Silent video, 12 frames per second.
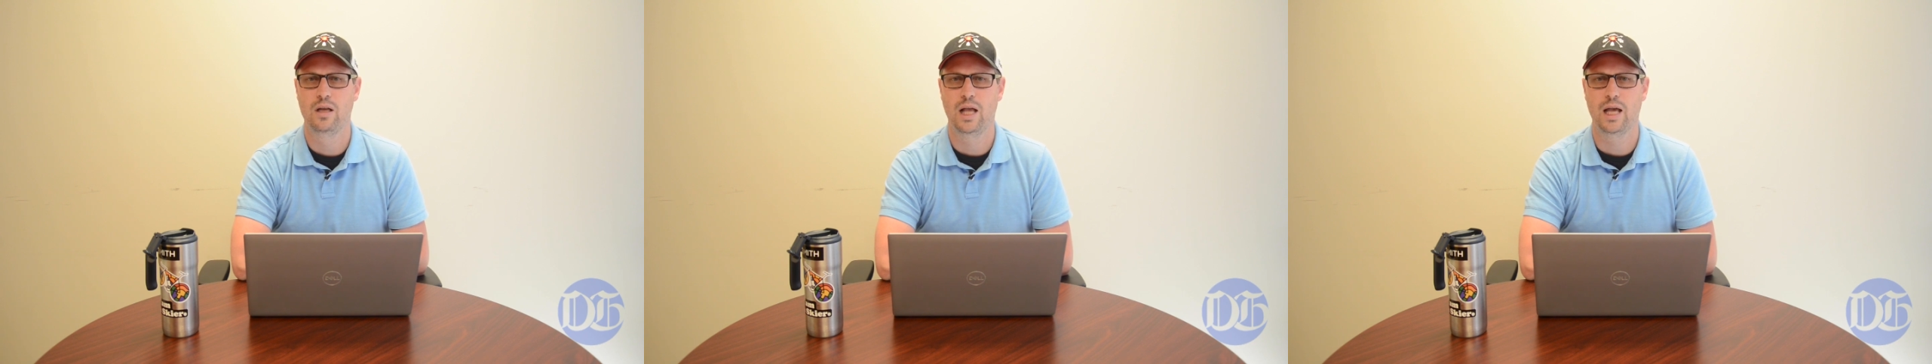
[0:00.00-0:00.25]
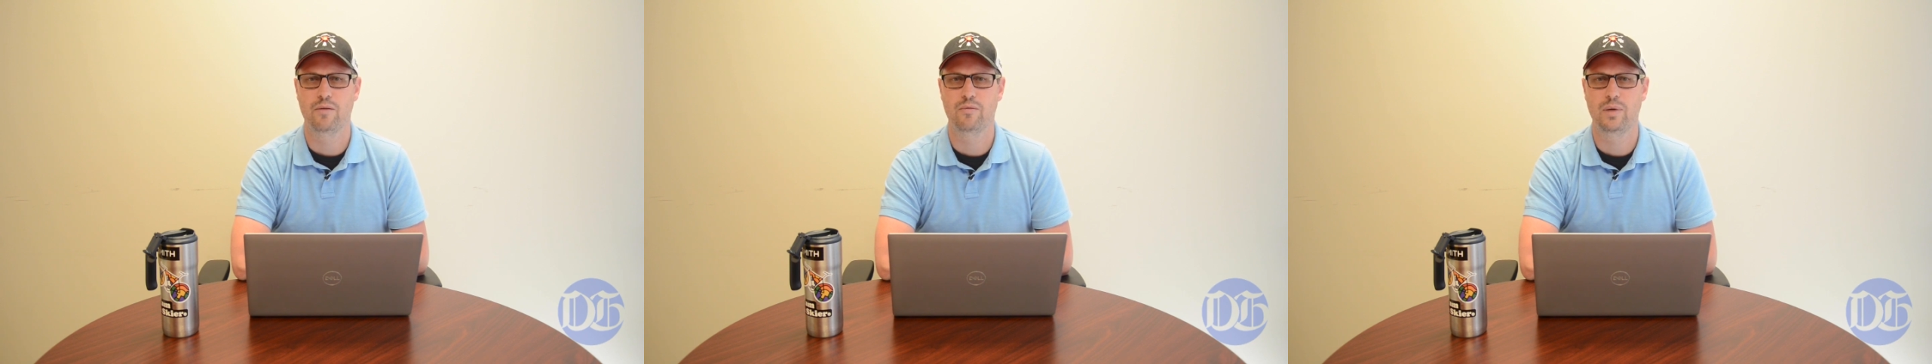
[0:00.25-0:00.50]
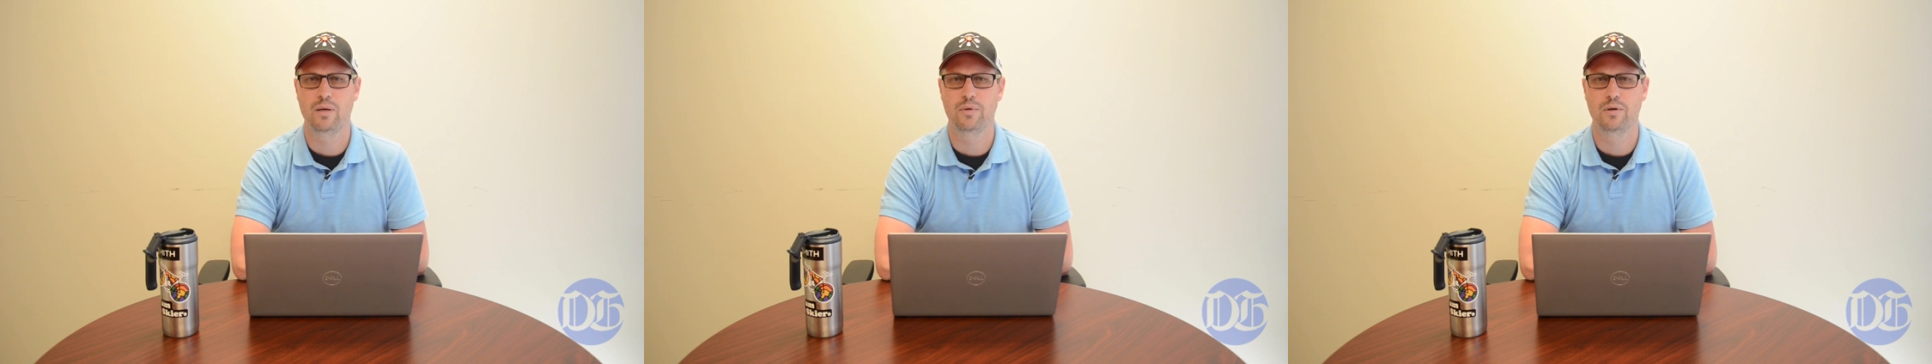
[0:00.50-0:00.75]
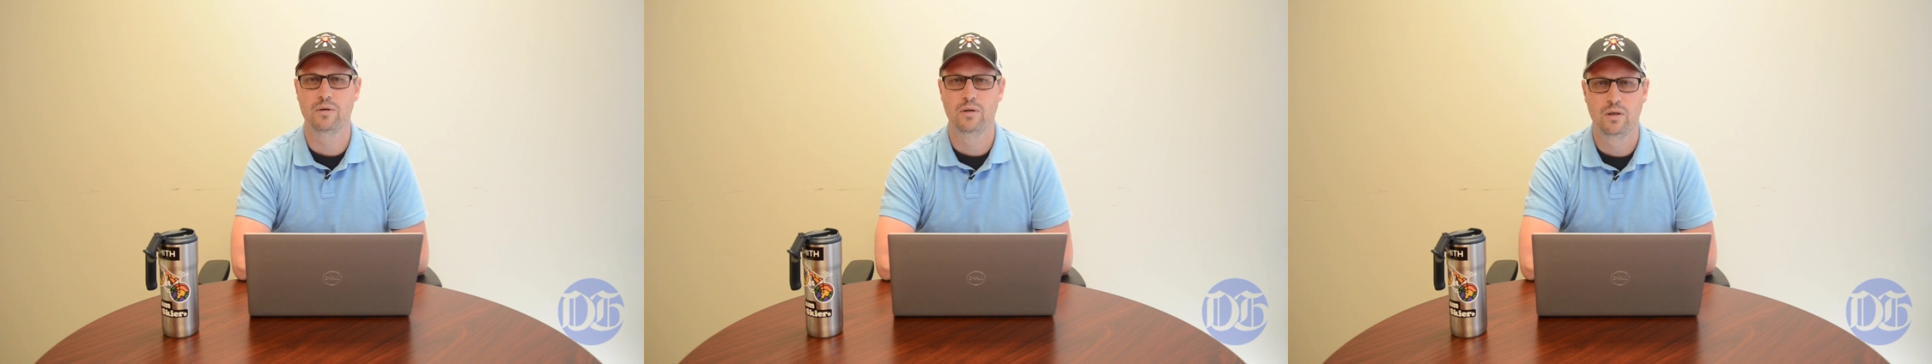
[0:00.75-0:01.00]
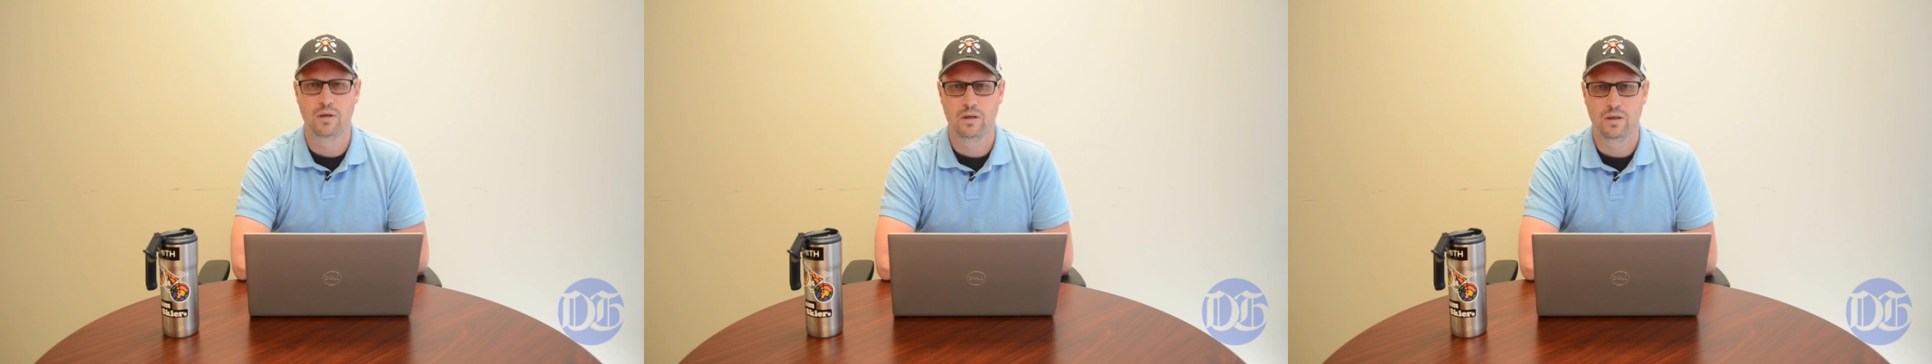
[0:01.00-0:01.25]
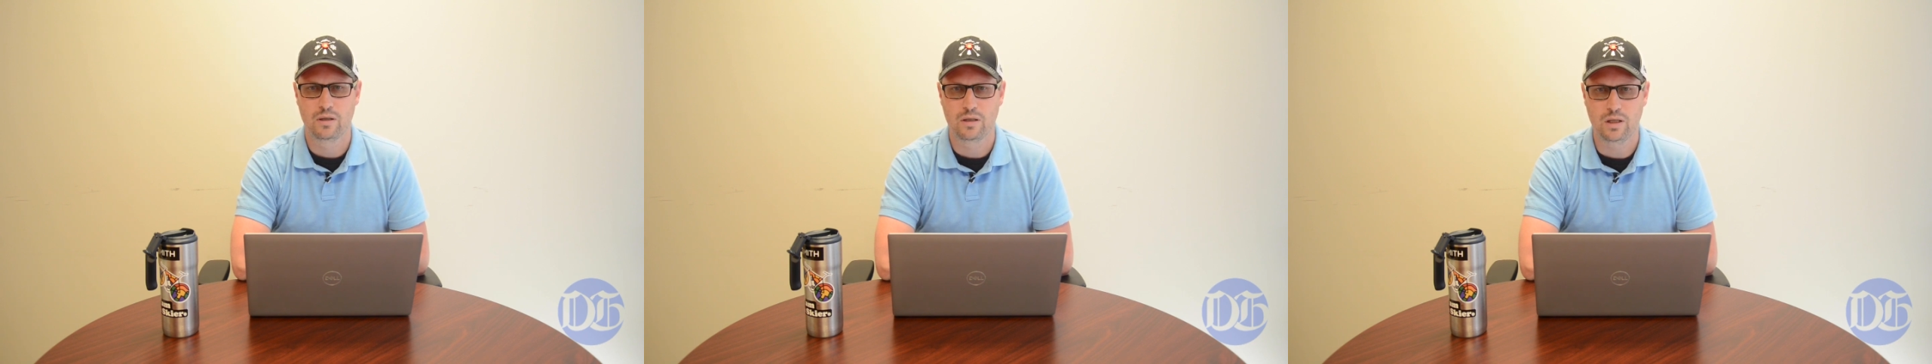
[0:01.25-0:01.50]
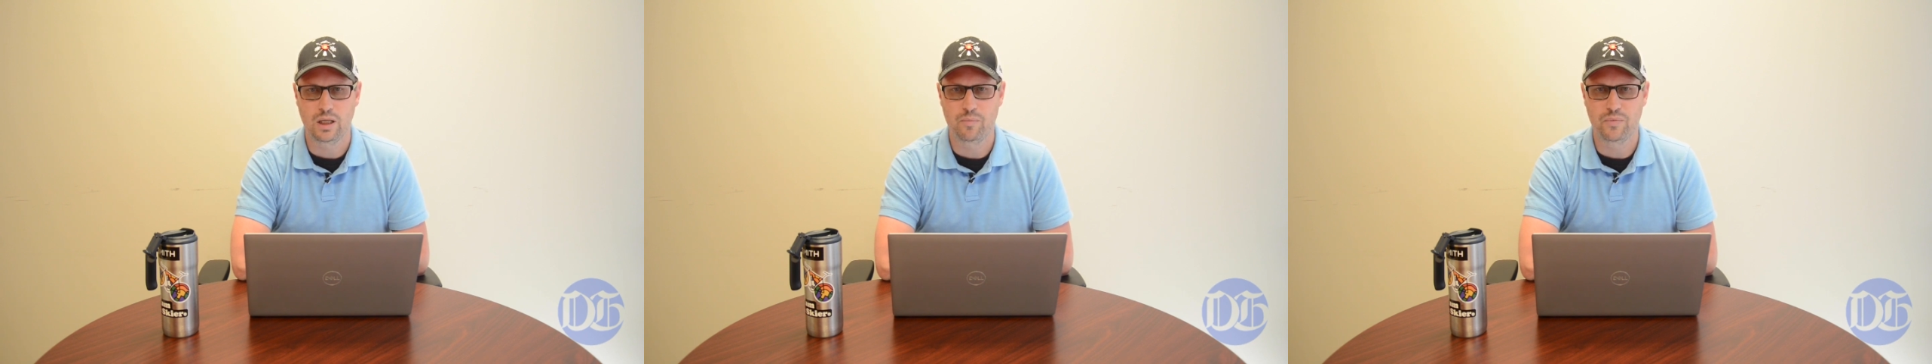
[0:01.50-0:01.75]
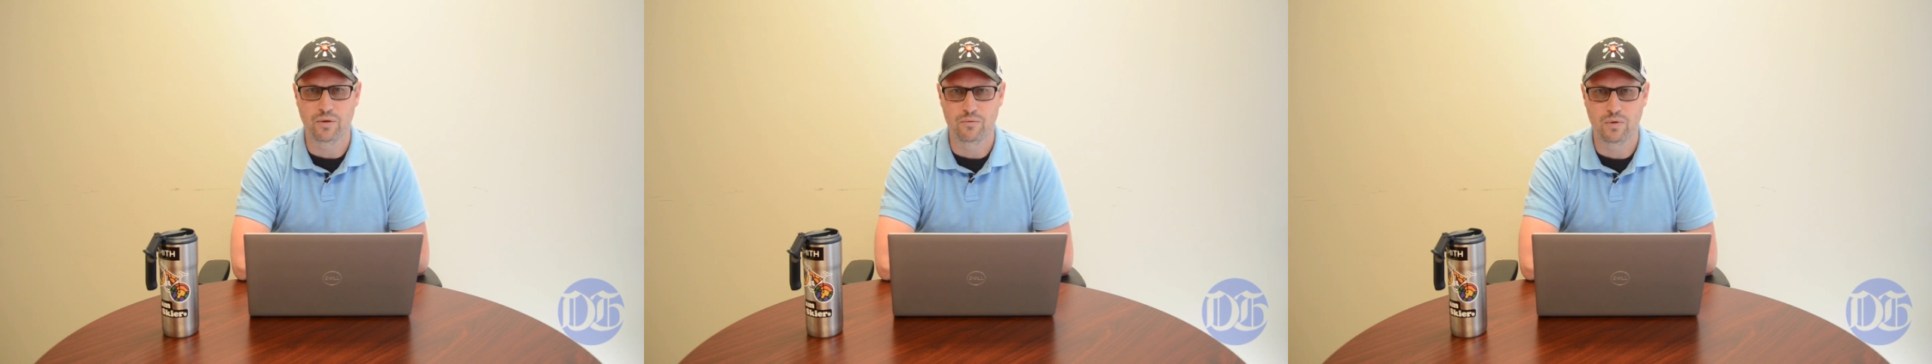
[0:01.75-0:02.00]
And remember,
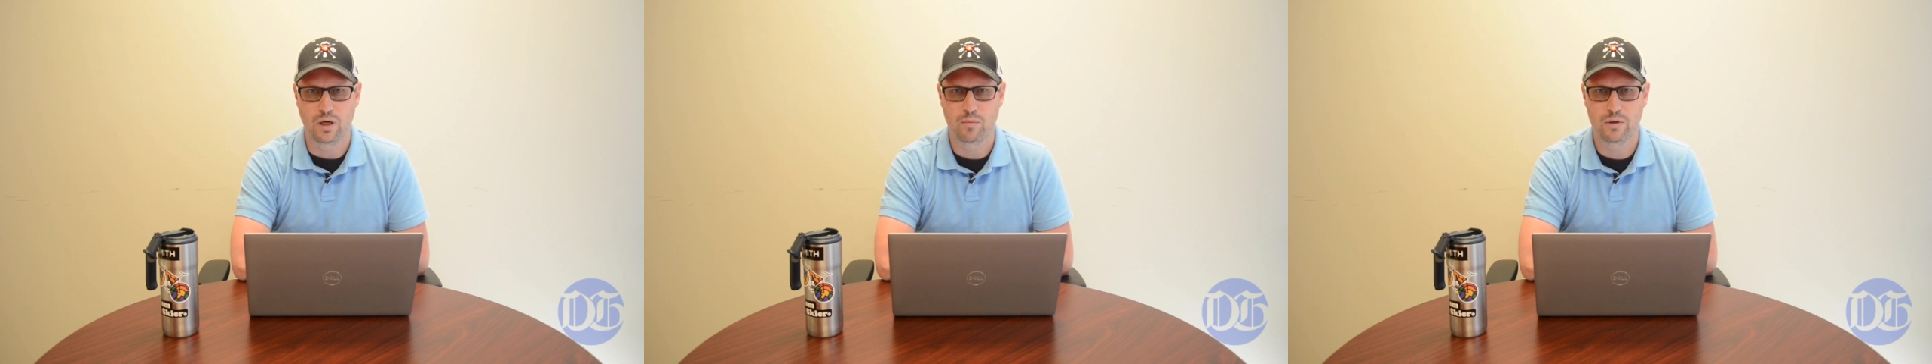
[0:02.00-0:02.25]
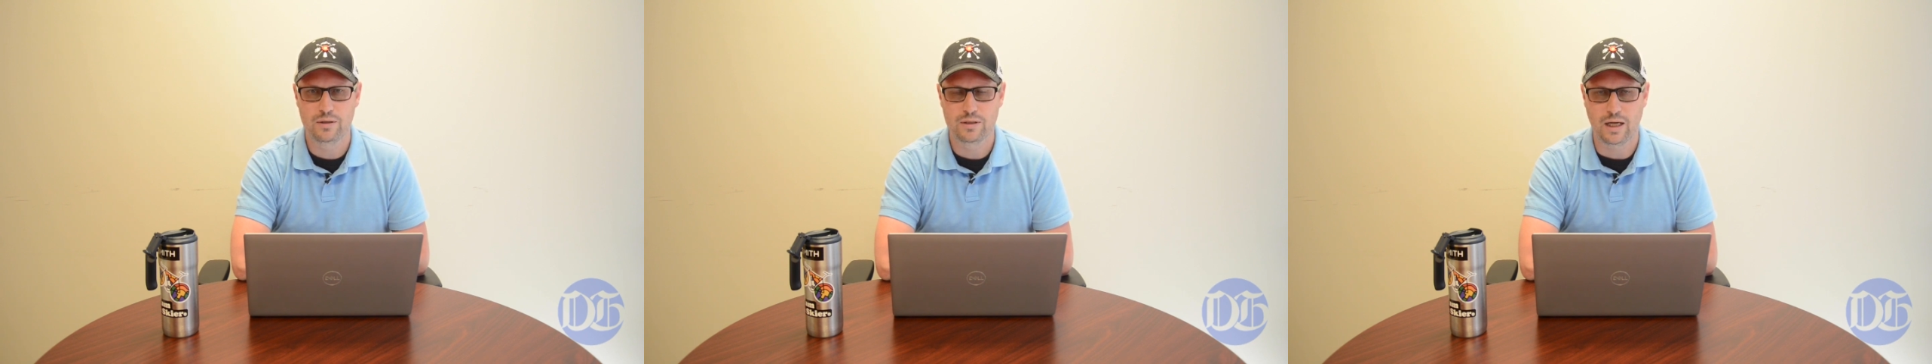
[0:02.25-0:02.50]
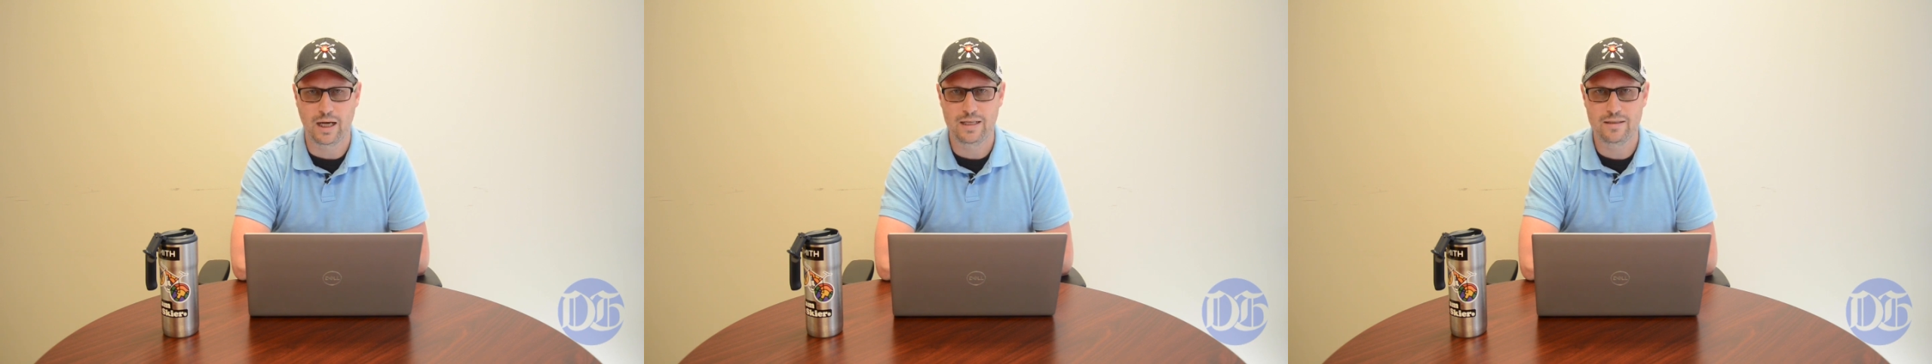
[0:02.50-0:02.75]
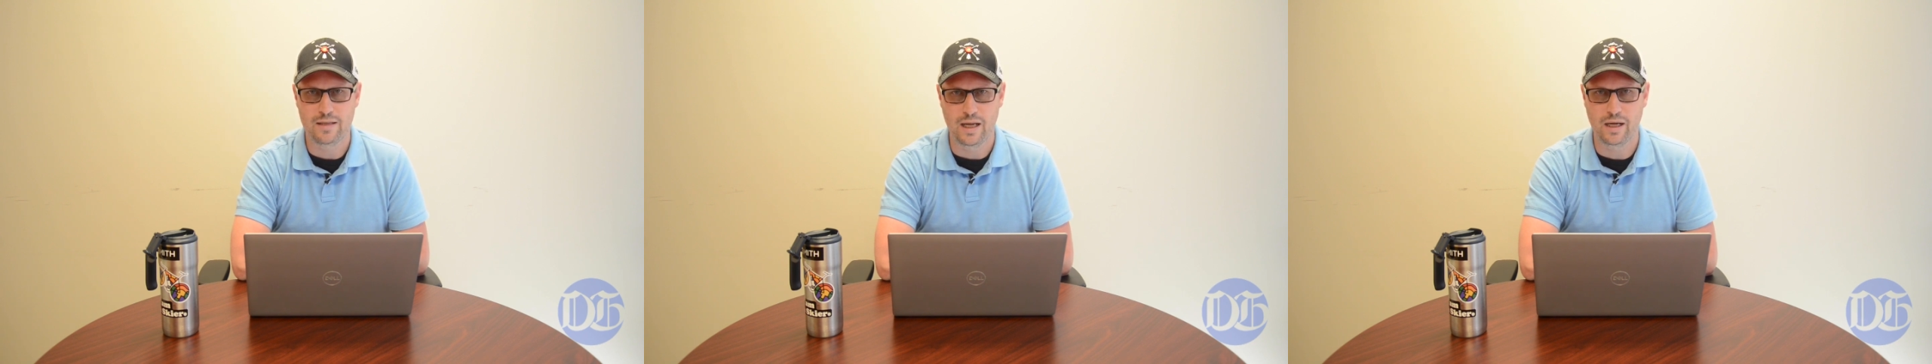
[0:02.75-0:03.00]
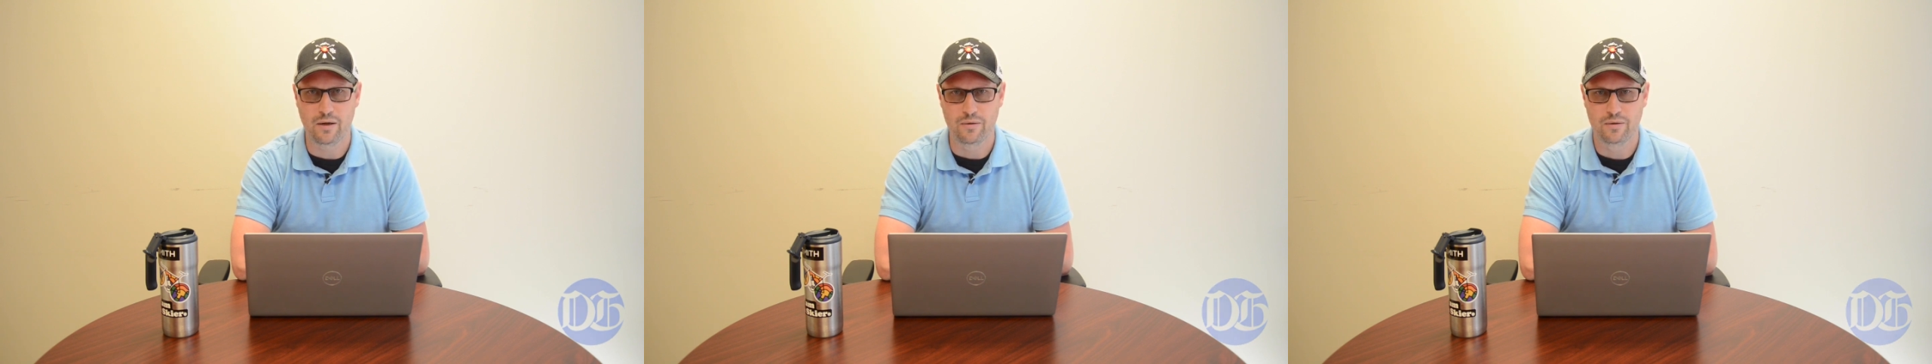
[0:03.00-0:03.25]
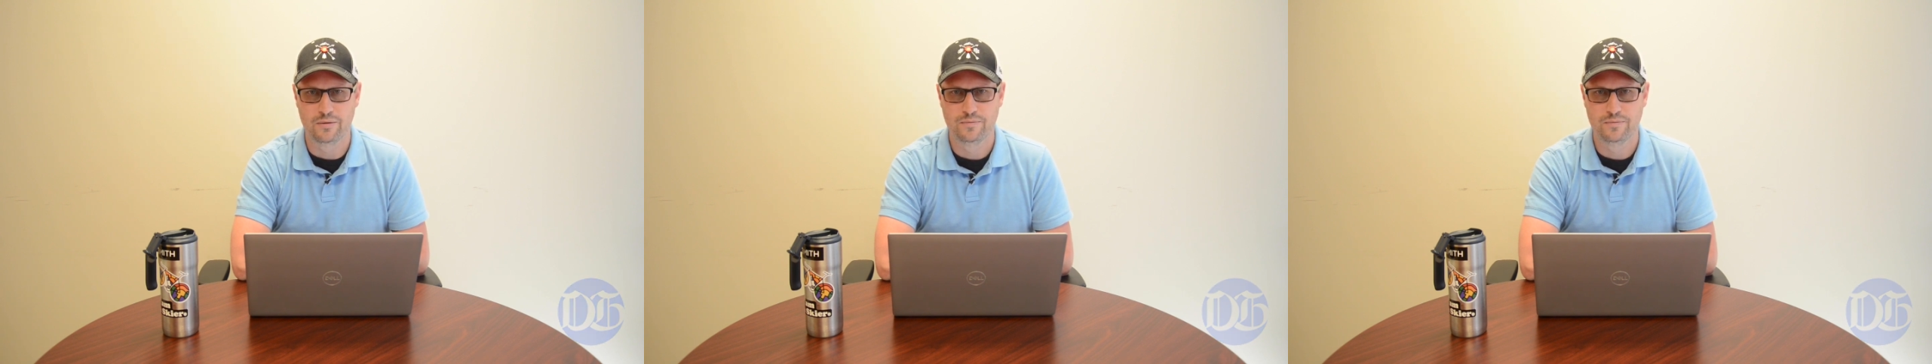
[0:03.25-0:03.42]
keep the rubber side down.